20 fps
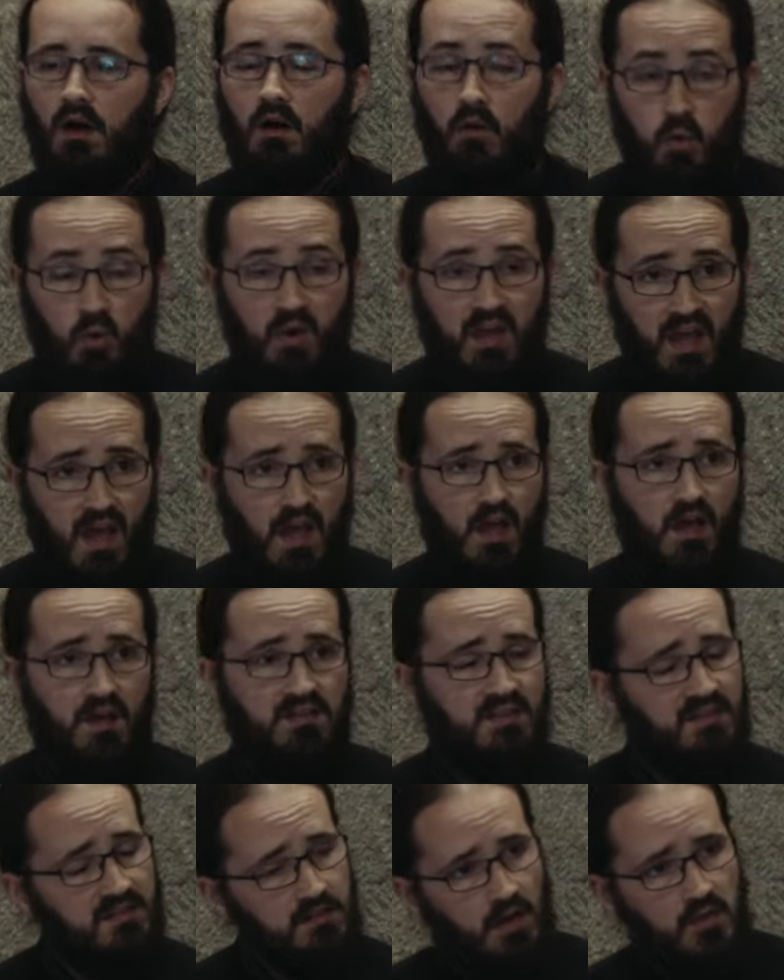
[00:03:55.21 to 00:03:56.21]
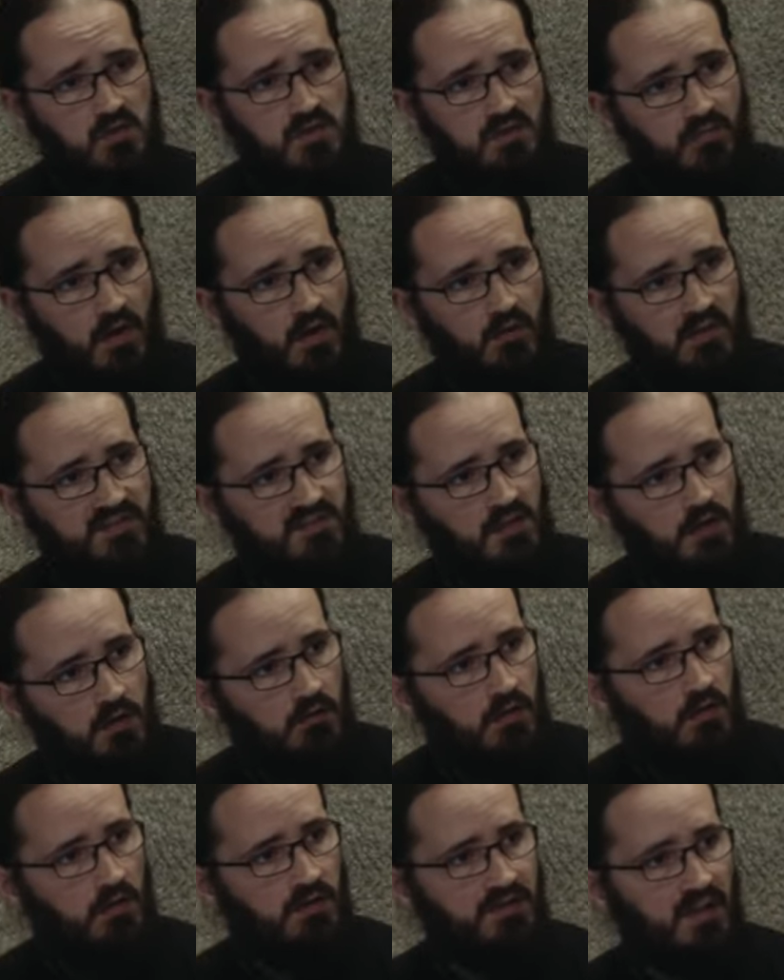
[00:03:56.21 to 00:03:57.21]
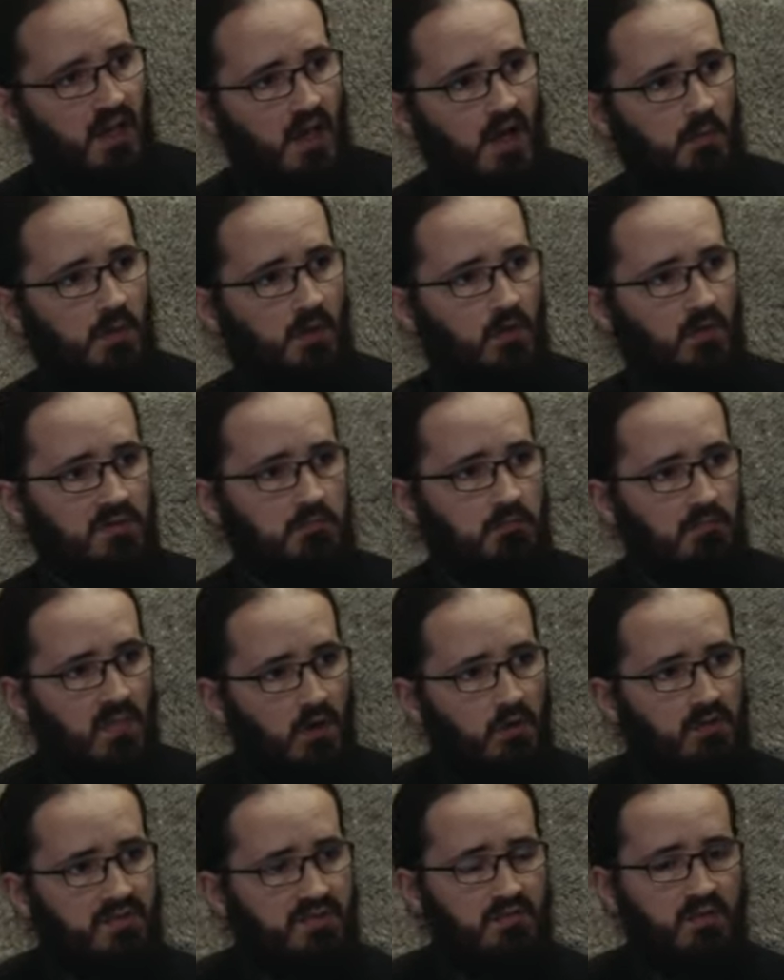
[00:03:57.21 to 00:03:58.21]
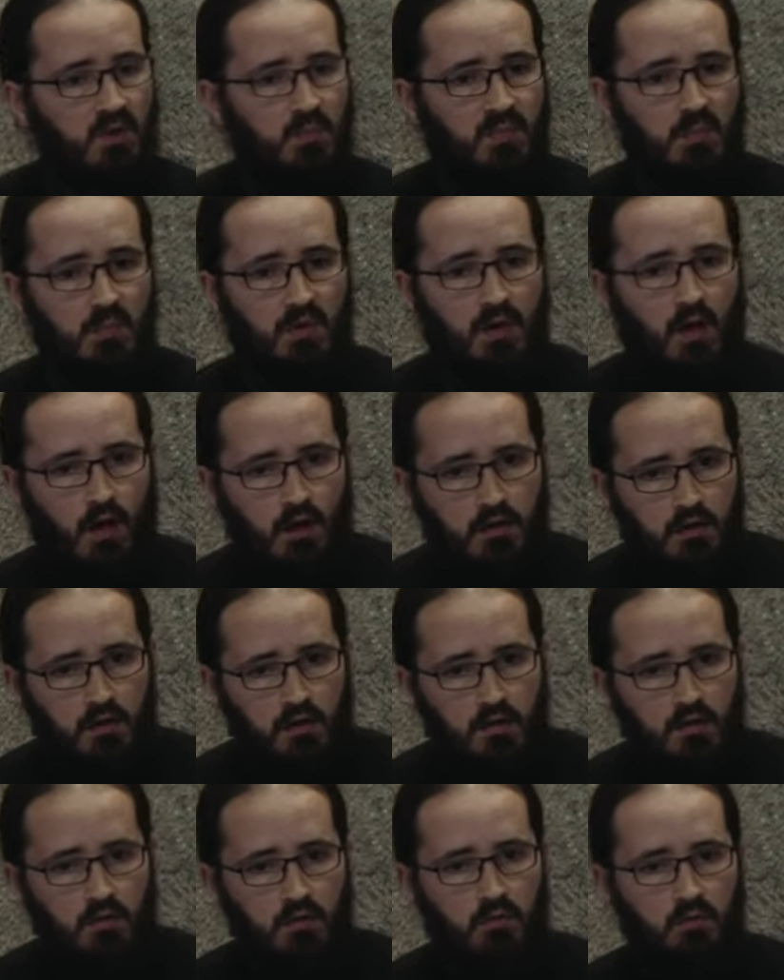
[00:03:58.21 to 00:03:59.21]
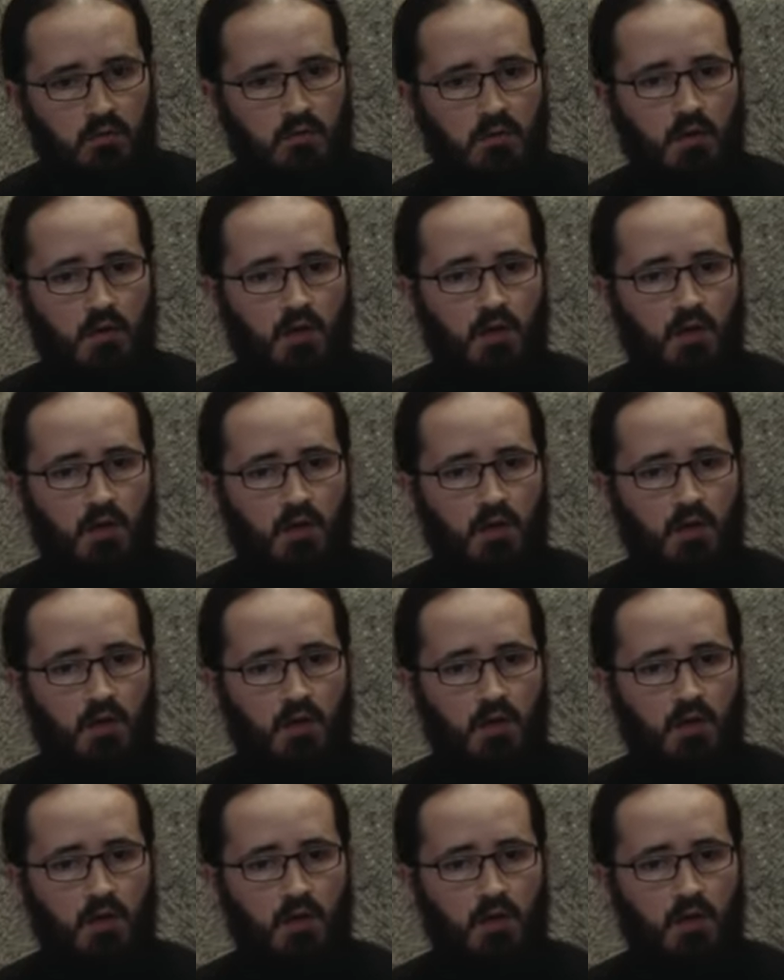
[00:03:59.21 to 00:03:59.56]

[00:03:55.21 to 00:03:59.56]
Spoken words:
Who cares? This is actually very serious, because most of the people I know